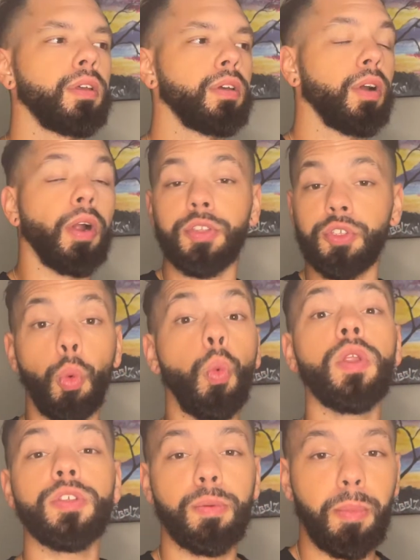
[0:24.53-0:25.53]
All right, so what
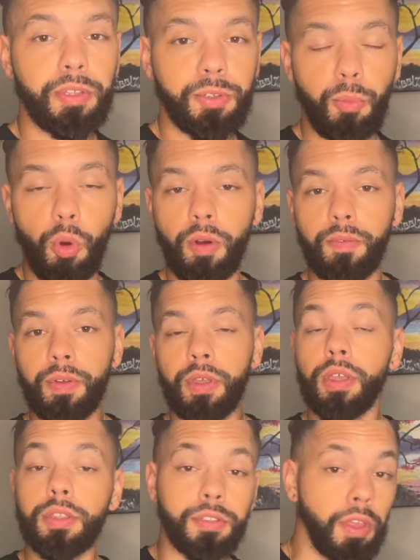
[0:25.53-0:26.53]
is a Mesomorph?
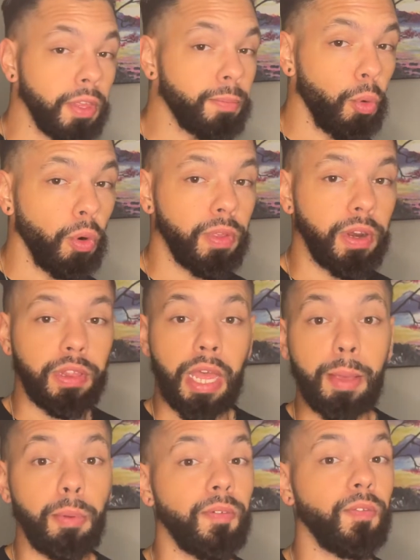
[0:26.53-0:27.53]
It's nothing more than a
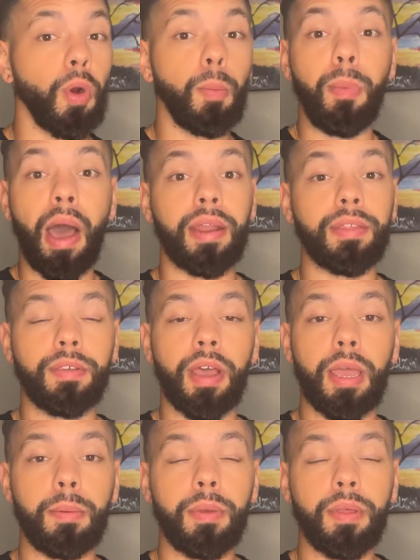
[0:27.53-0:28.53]
label for a body
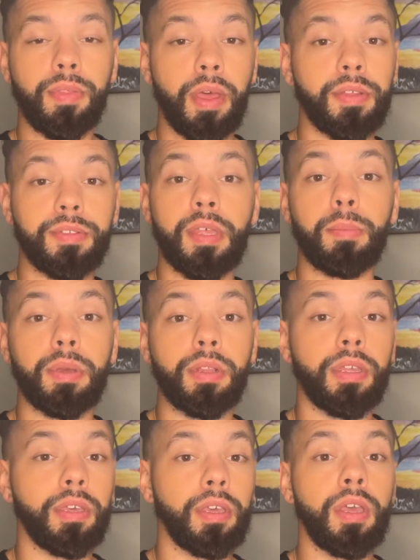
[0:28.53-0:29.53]
type that is
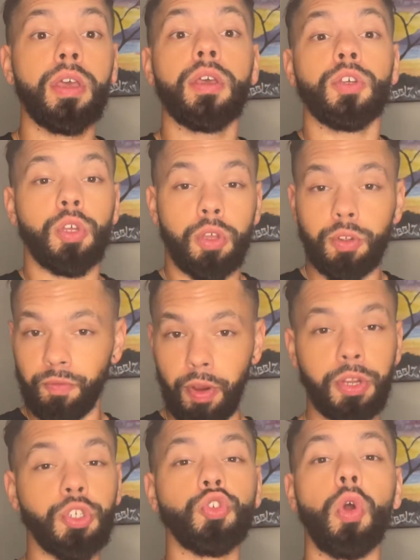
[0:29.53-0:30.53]
typically very
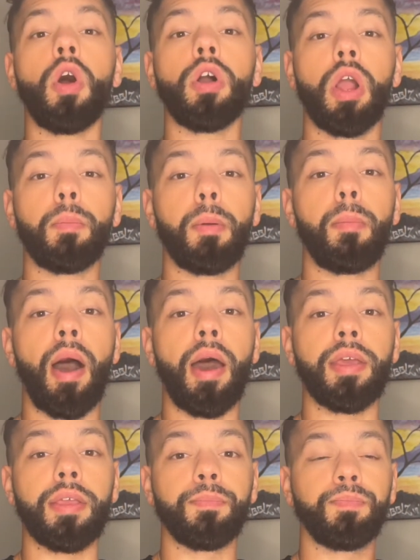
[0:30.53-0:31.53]
strong upper
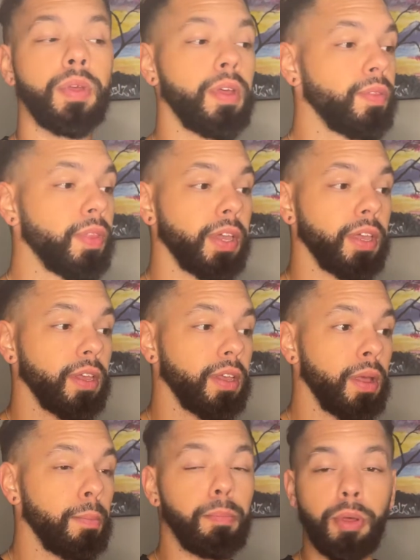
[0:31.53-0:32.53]
body that
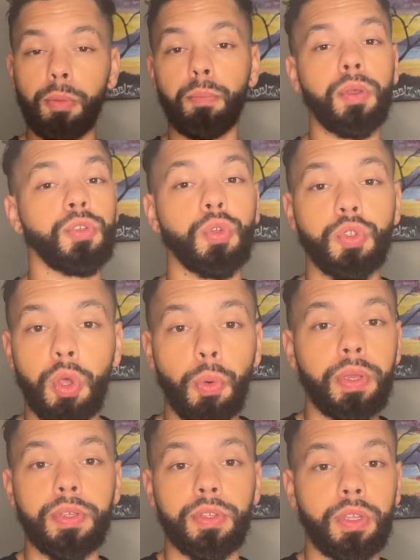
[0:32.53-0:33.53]
can build muscle so
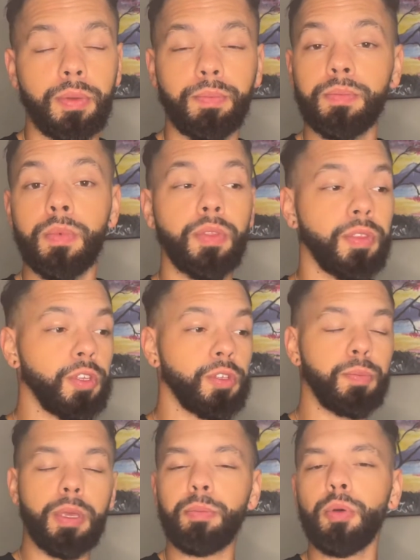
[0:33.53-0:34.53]
easily. These
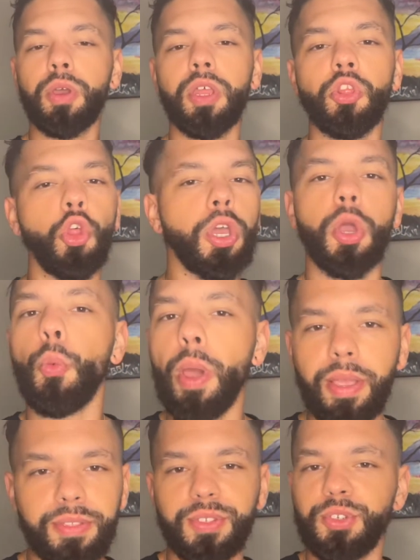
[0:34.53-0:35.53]
people can look at
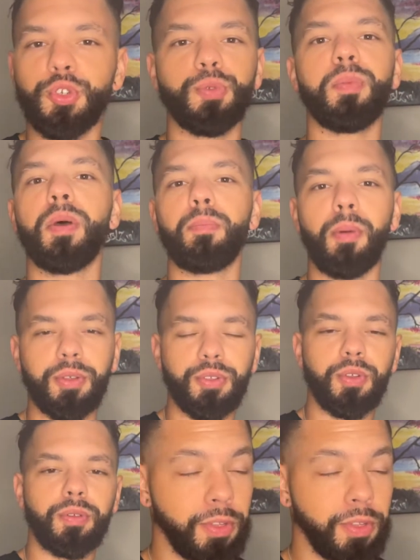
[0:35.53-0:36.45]
weights and just build muscle.